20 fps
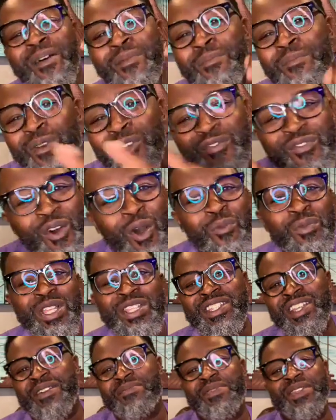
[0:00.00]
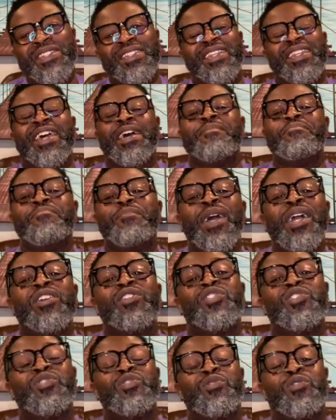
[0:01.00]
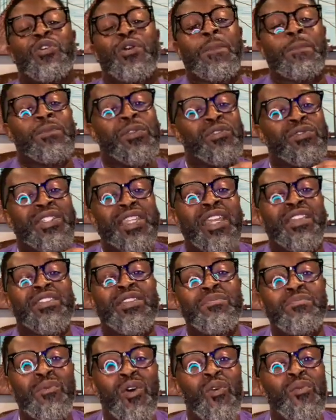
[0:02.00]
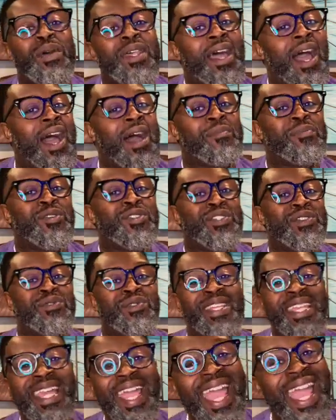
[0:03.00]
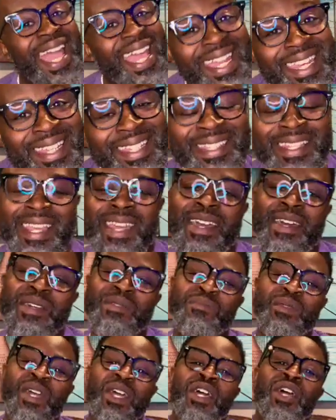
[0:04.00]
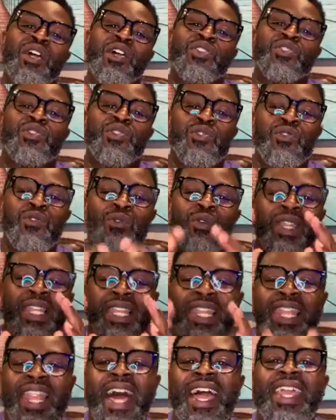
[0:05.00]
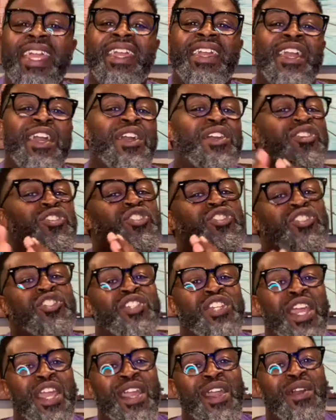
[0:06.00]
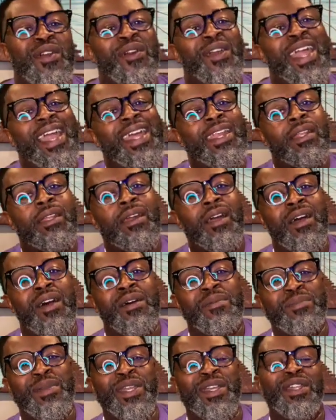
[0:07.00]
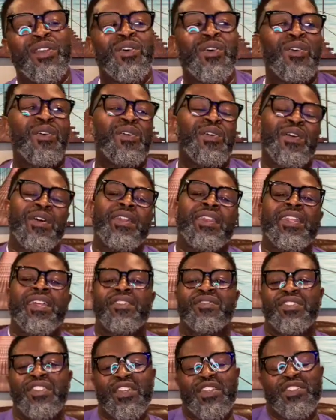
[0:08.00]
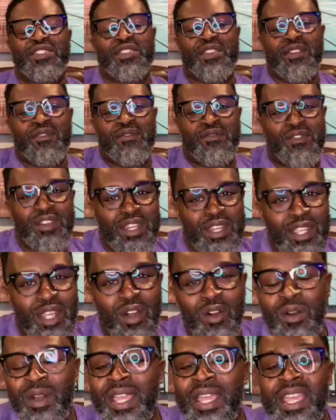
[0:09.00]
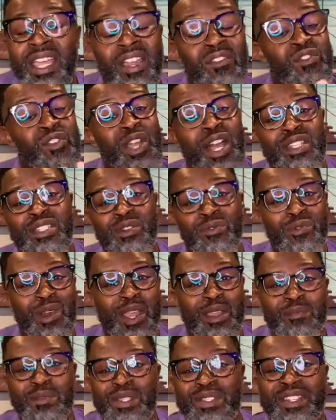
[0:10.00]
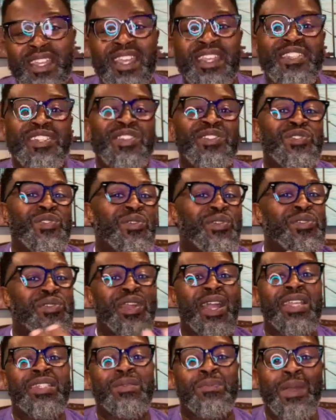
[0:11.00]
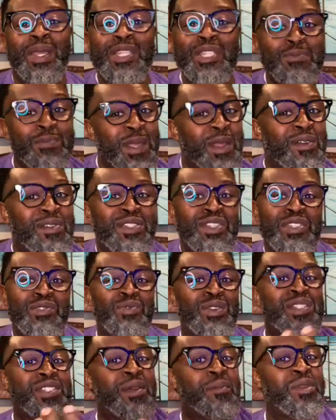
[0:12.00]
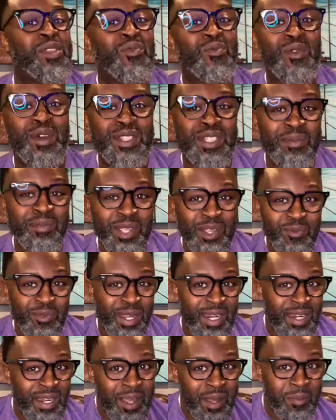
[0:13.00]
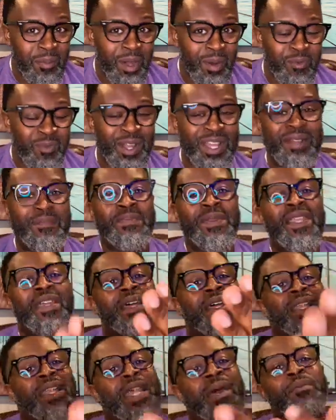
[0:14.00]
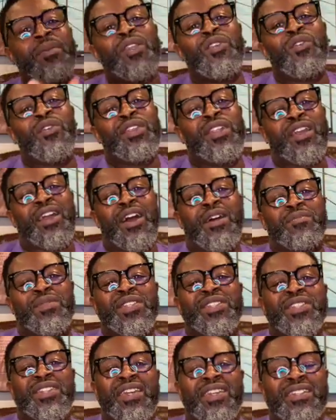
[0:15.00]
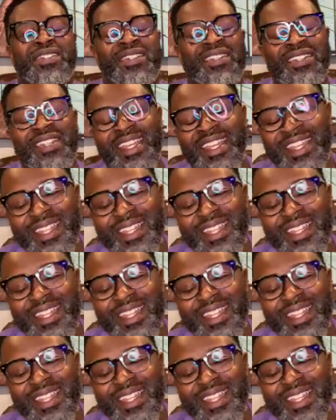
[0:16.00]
Before we jump into that, make sure you take the moment, opportunity, and the time to like, share, and comment on this video. If you got some recommendations or you got some experiences with some of the ones I'm getting ready to come up with, let me know in the comment section.